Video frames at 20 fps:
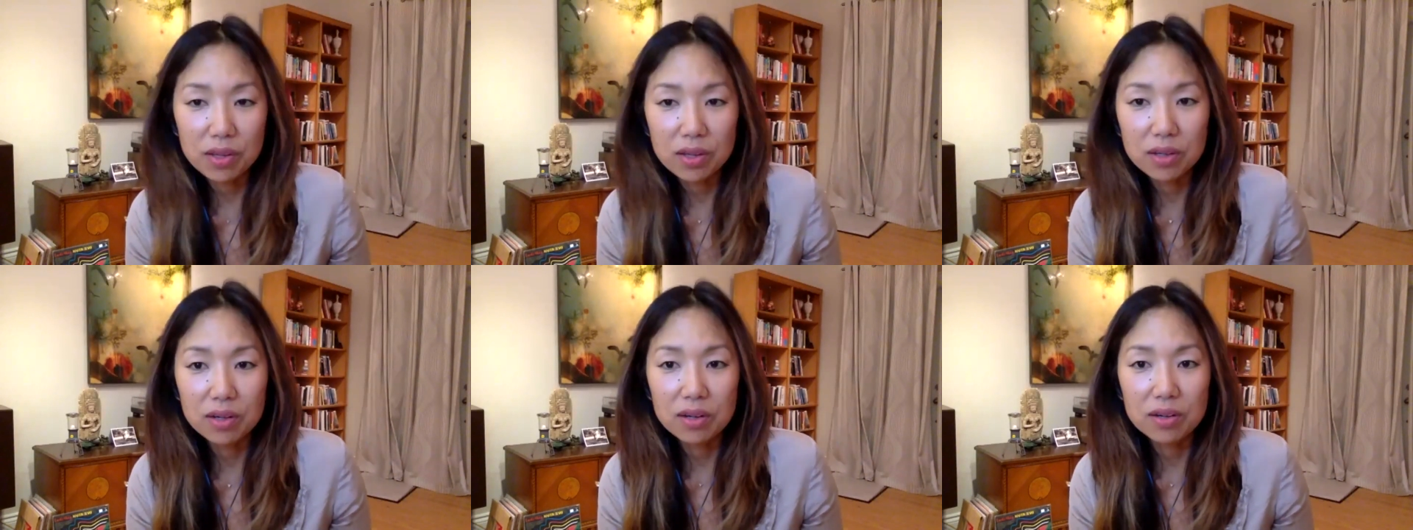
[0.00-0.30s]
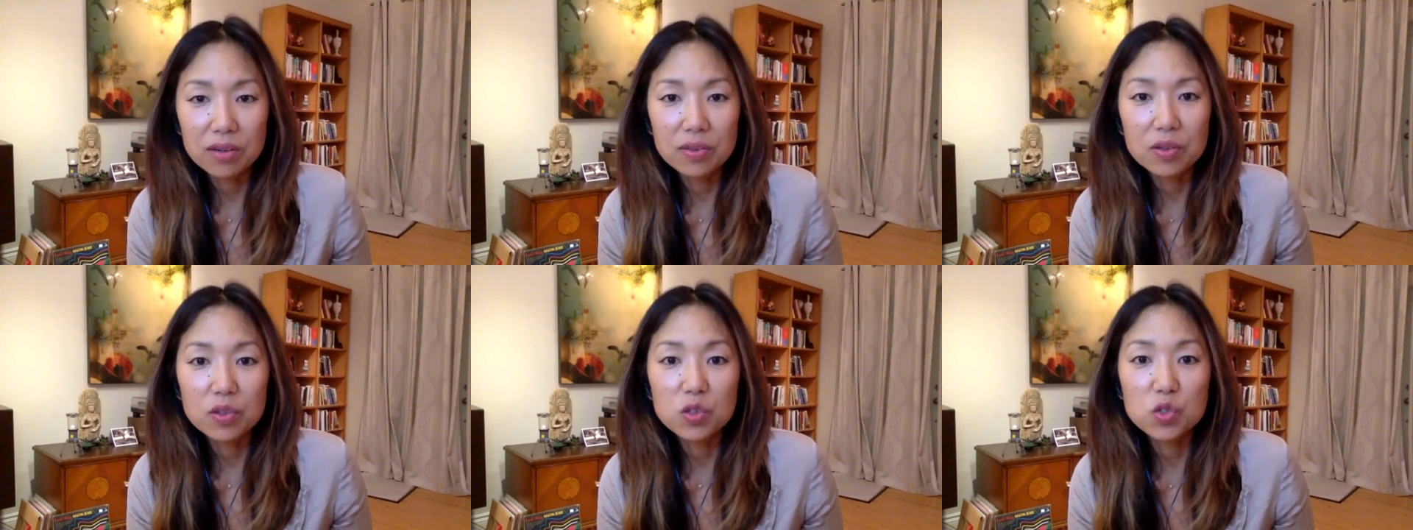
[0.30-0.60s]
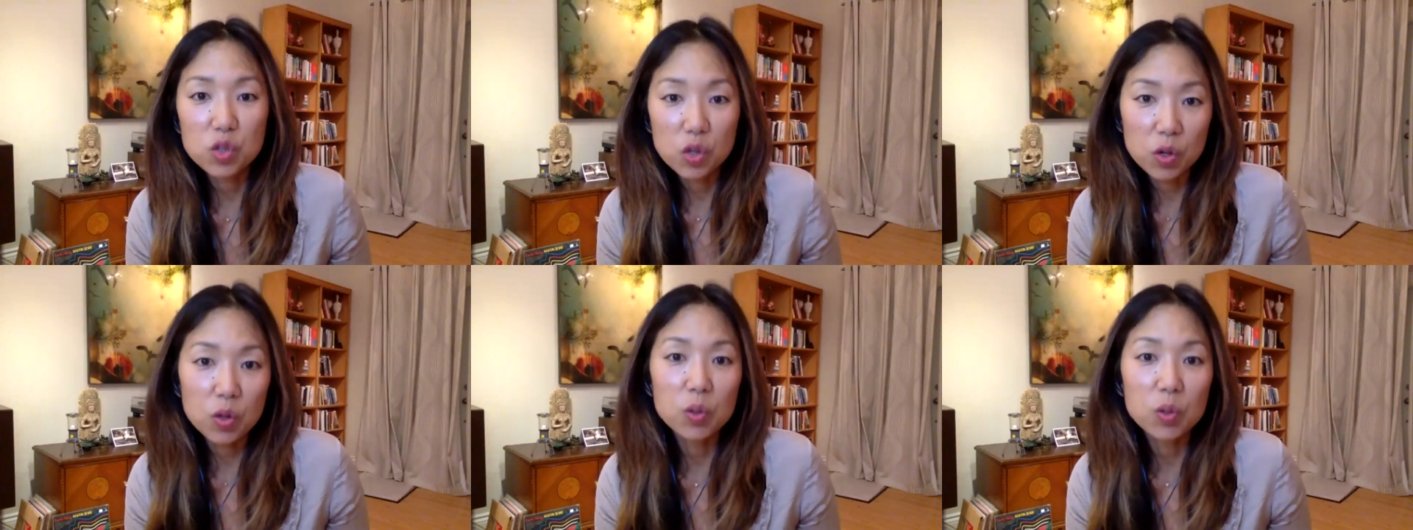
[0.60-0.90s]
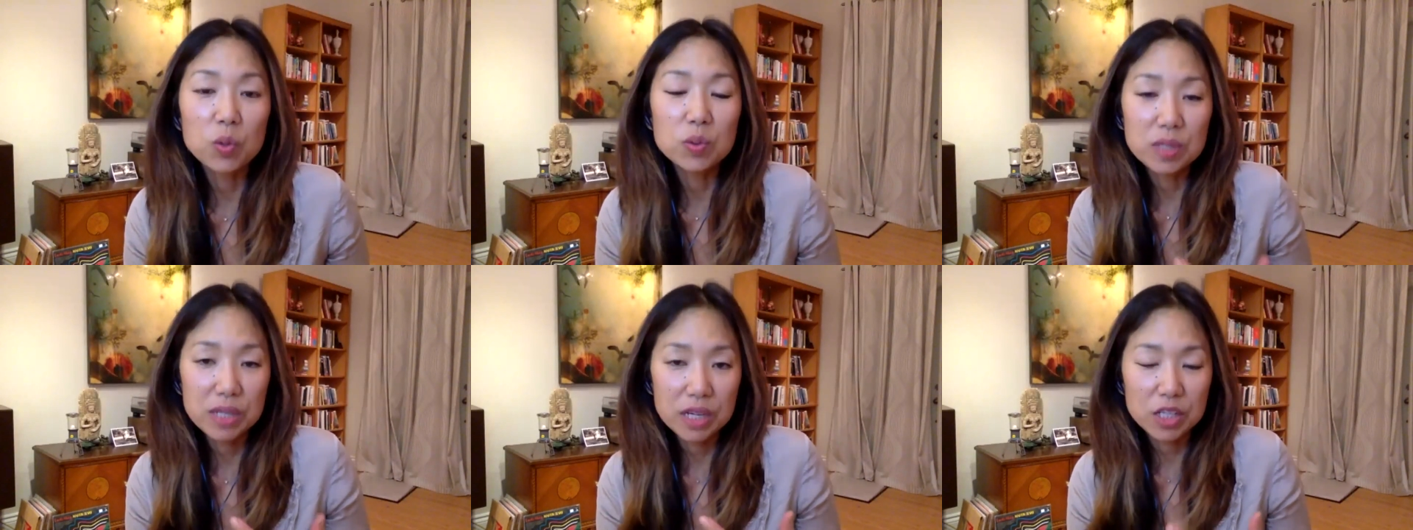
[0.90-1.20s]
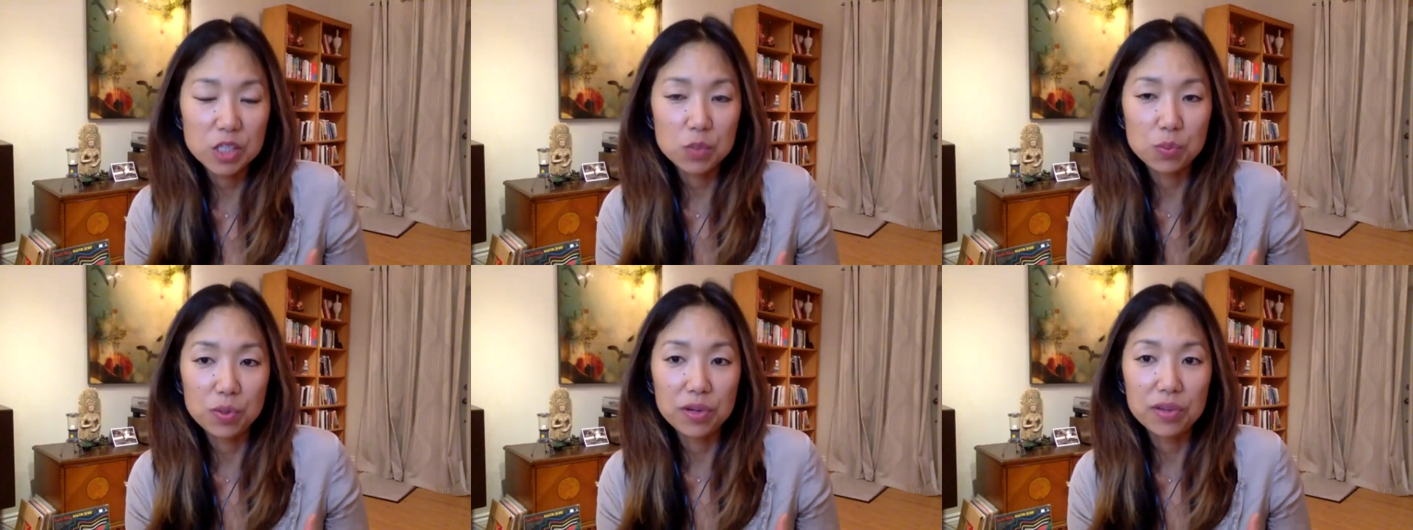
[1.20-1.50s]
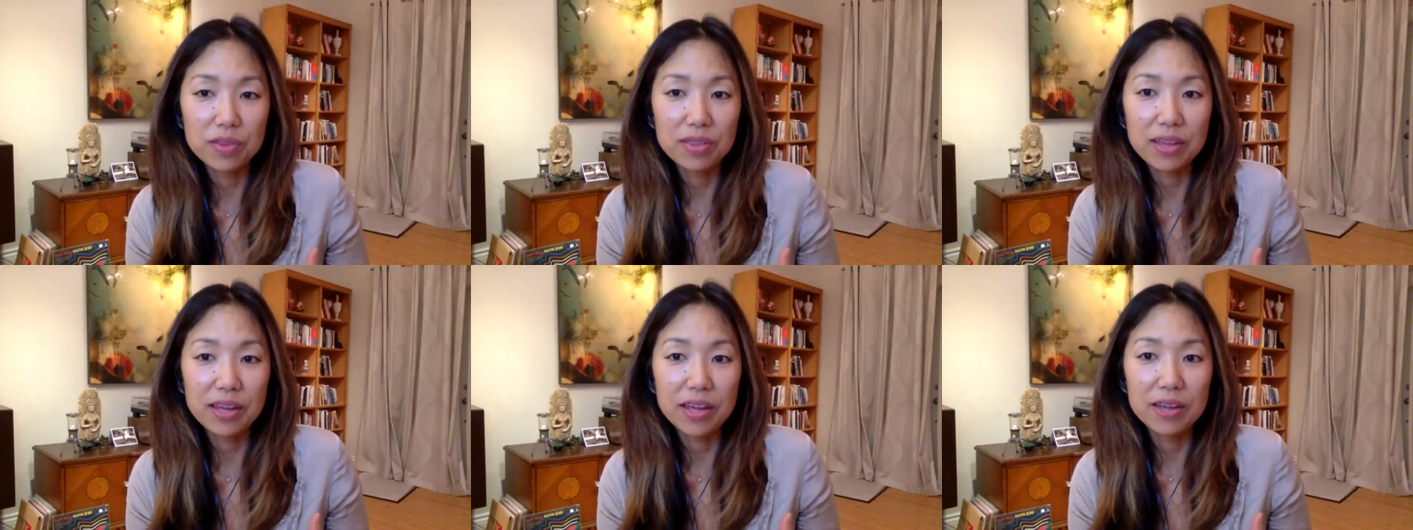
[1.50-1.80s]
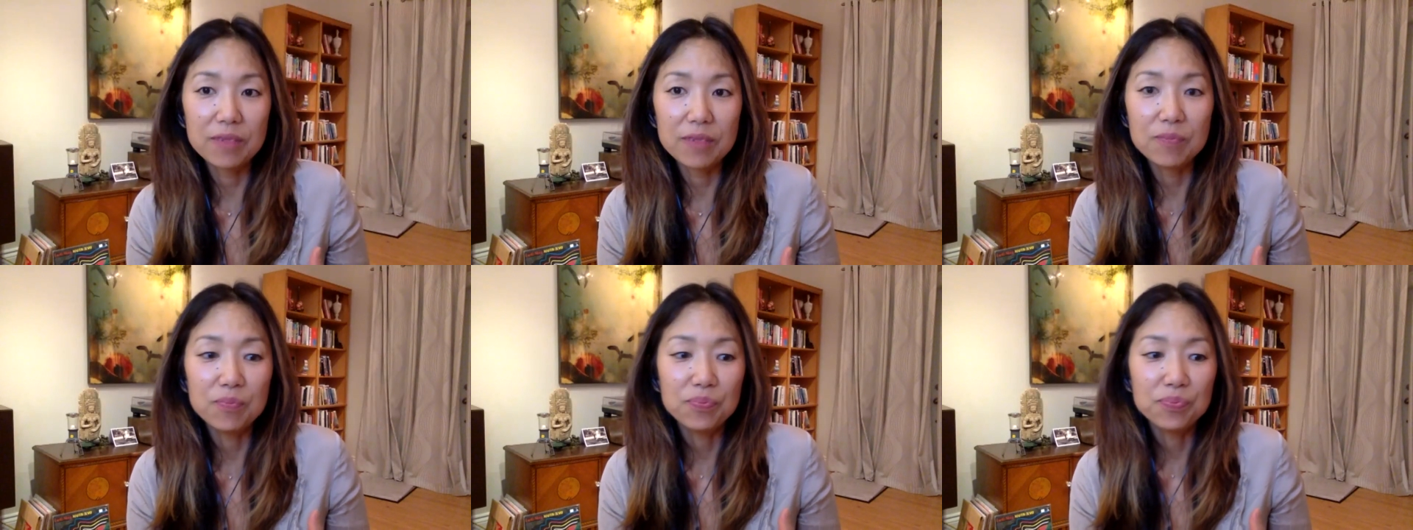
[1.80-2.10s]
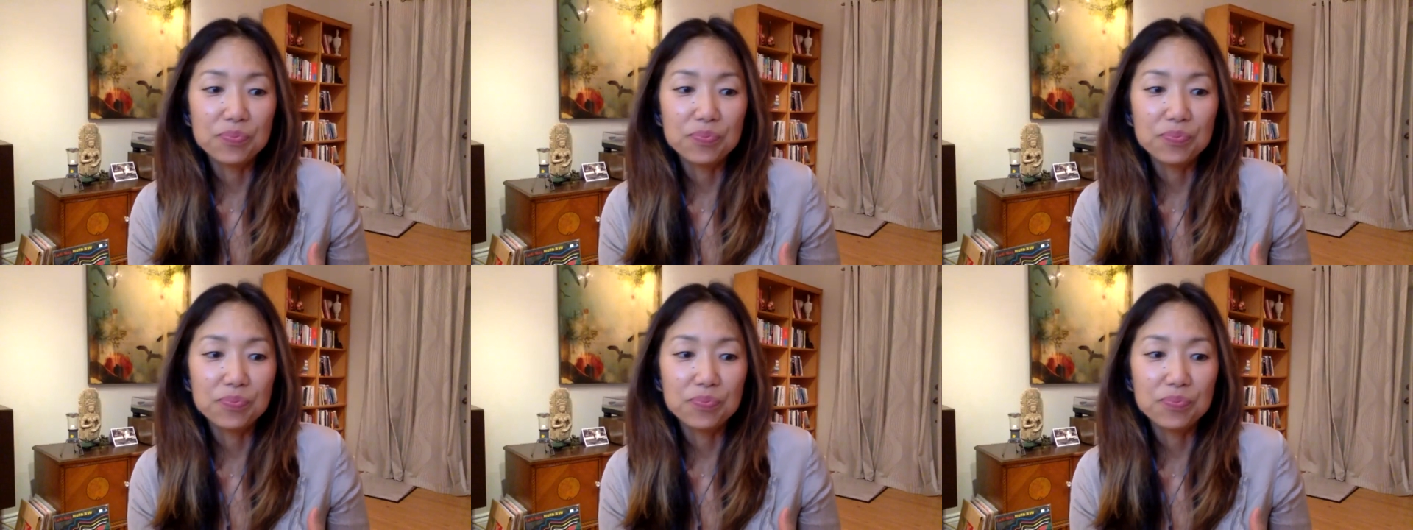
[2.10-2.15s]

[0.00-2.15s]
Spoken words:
they are. They're so desperate that